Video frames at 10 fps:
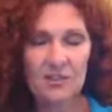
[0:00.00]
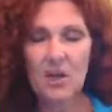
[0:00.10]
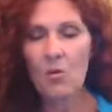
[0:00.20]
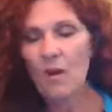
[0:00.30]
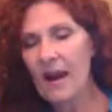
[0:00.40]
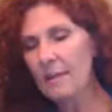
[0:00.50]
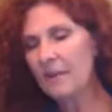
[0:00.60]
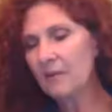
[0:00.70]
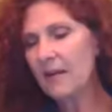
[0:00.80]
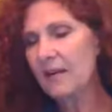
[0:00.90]
So what I'm
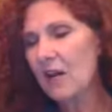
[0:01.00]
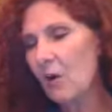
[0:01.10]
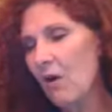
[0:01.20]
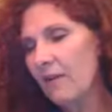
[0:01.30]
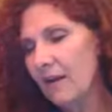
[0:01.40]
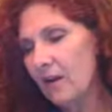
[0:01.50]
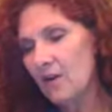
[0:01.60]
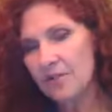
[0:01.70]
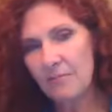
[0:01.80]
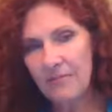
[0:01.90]
getting ready to go over here
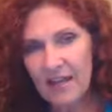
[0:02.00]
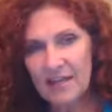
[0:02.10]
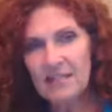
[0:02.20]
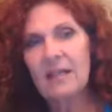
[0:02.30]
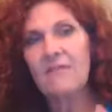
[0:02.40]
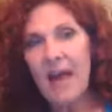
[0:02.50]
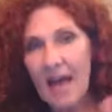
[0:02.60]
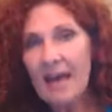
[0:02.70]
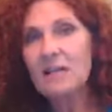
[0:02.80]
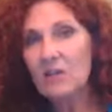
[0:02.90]
are some things that have
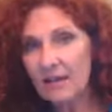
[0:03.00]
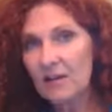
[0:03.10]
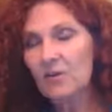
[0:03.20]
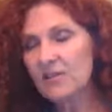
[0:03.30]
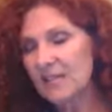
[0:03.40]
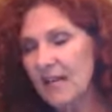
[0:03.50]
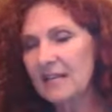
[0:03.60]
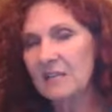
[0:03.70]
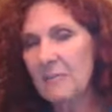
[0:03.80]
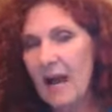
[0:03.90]
had clinical
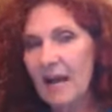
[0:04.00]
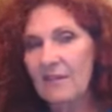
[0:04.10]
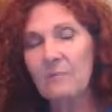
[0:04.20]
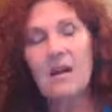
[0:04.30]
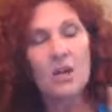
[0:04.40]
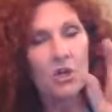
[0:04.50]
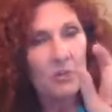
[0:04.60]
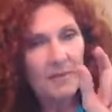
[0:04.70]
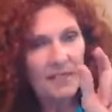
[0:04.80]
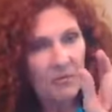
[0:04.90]
studies behind them.
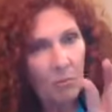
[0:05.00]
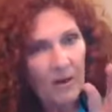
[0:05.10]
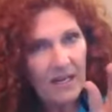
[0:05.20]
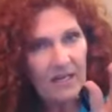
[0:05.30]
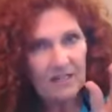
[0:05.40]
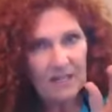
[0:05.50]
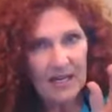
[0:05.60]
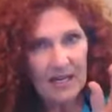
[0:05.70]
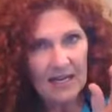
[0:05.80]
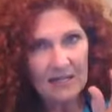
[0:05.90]
Could be some weak
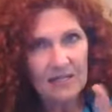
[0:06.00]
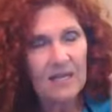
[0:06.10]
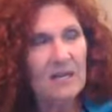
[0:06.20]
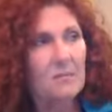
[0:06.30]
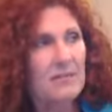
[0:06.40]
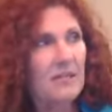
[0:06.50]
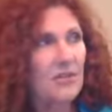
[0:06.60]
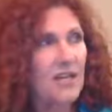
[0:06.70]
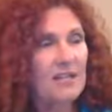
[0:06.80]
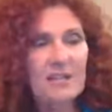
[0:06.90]
studies, but they're
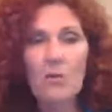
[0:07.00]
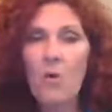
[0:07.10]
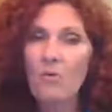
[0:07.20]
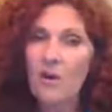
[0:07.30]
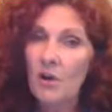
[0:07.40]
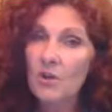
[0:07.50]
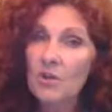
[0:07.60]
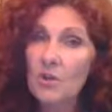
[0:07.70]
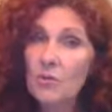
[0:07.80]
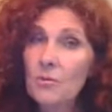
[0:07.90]
things that won't
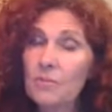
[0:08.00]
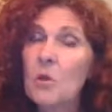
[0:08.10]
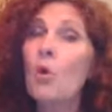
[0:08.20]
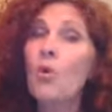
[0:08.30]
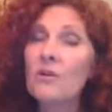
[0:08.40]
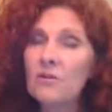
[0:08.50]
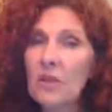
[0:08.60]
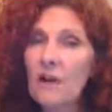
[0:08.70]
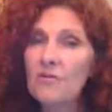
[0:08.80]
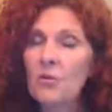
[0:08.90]
hurt you or your
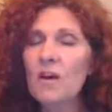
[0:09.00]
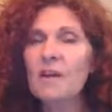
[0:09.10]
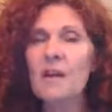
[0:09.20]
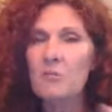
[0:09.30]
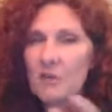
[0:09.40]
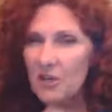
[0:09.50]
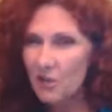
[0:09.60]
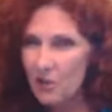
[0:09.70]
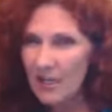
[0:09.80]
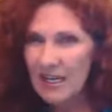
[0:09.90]
loved one, but
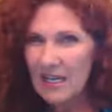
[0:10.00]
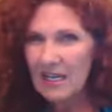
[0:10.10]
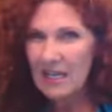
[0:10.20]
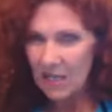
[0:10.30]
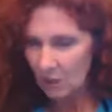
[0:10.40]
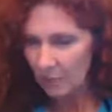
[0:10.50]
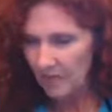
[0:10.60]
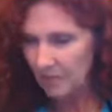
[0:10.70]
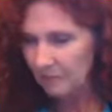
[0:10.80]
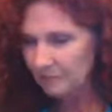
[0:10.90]
could help
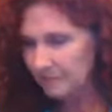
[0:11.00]
you.